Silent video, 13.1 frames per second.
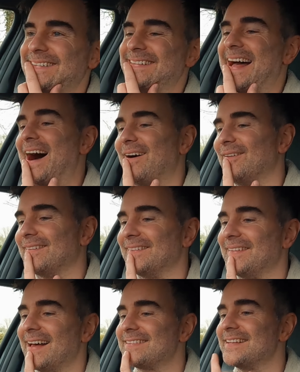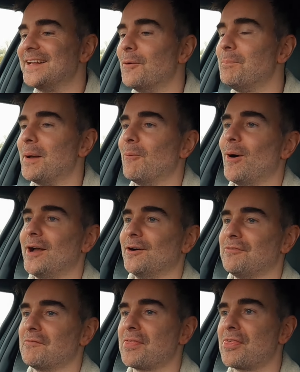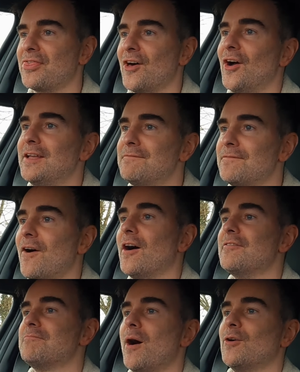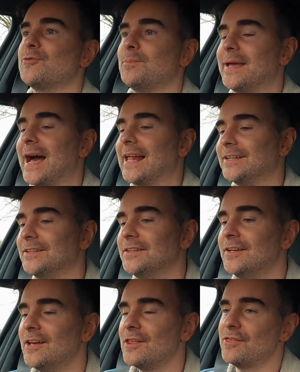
Now, that's a little bit way off of the 35 miles per gallon,